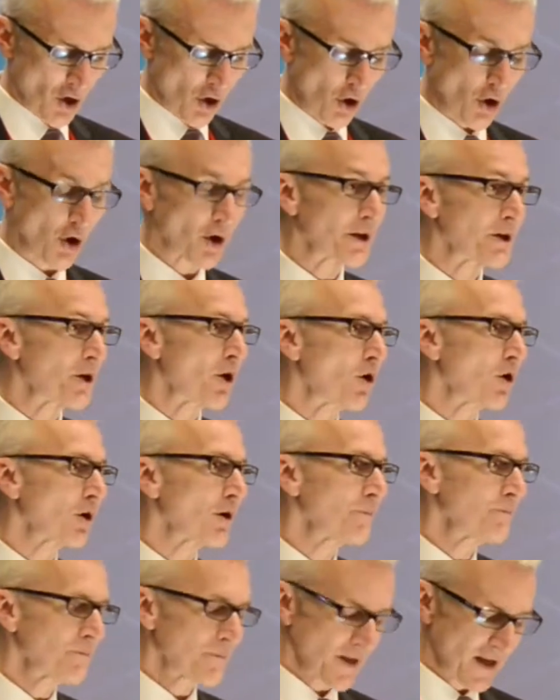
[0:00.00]
All in
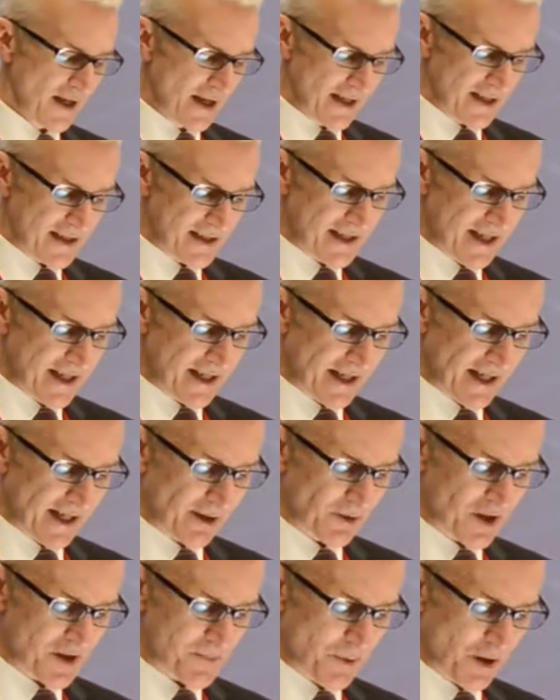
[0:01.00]
all,
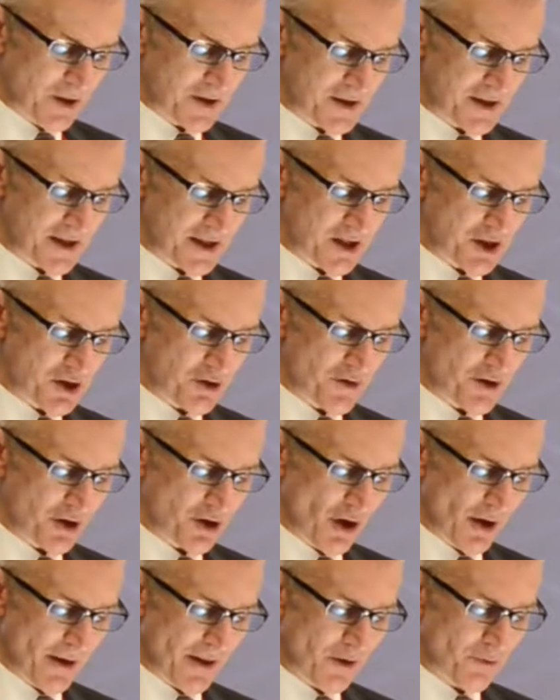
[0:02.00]
seeking responses to the
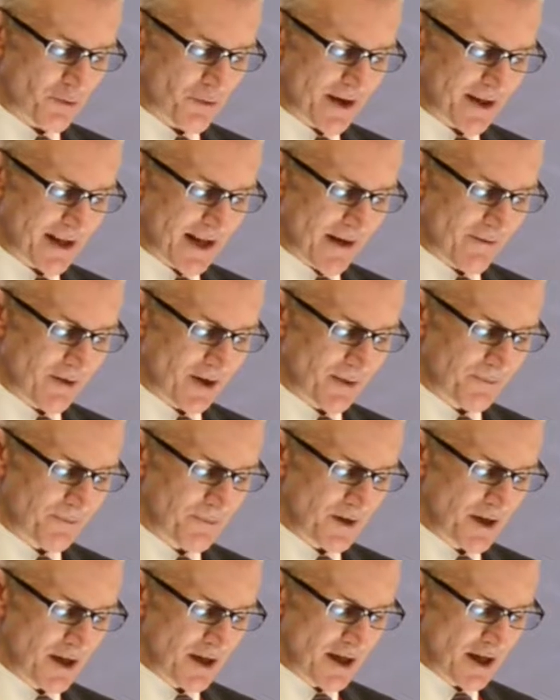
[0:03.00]
current threat
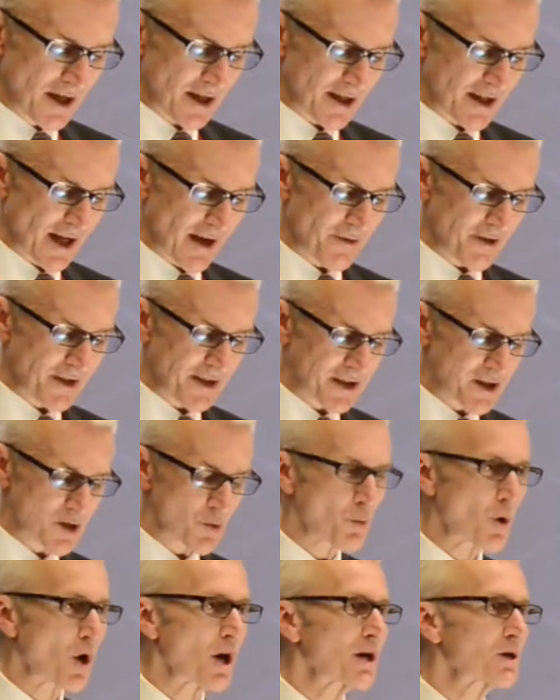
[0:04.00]
level, governments
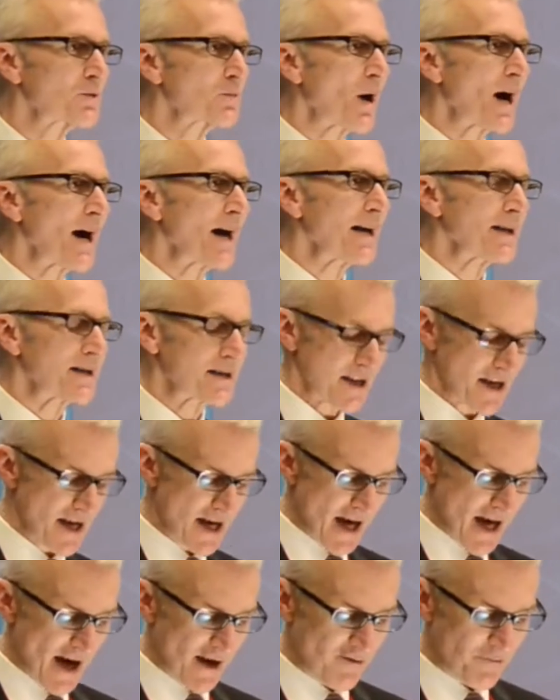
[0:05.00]
worldwide
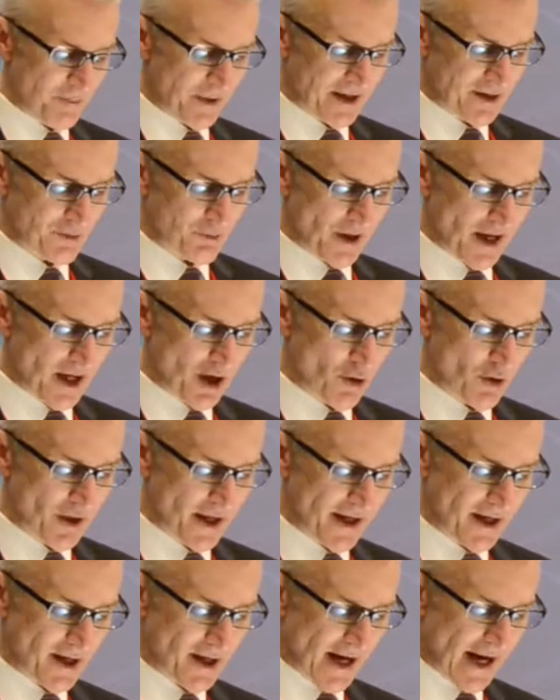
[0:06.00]
have been
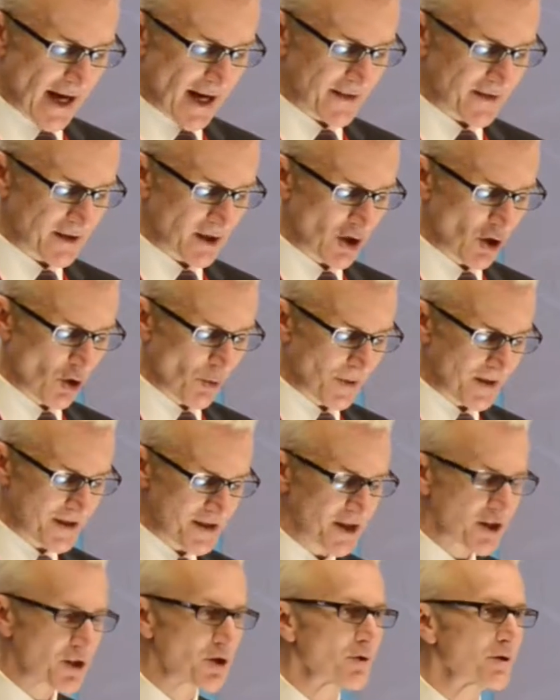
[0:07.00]
relooking at the global
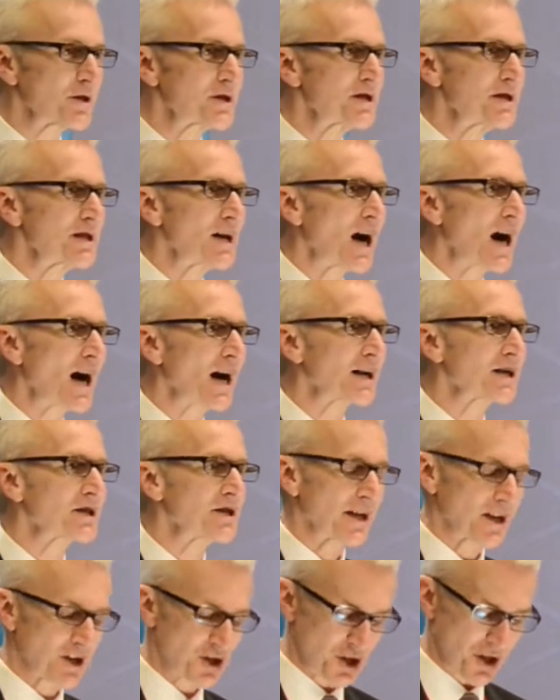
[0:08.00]
security
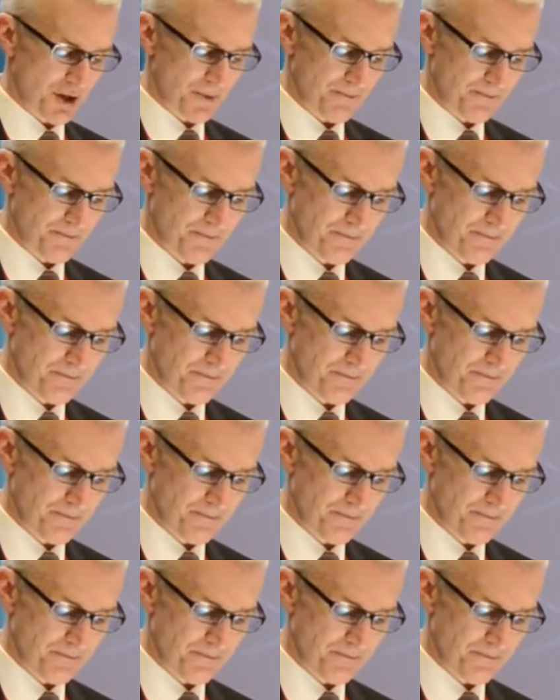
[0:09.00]
architecture.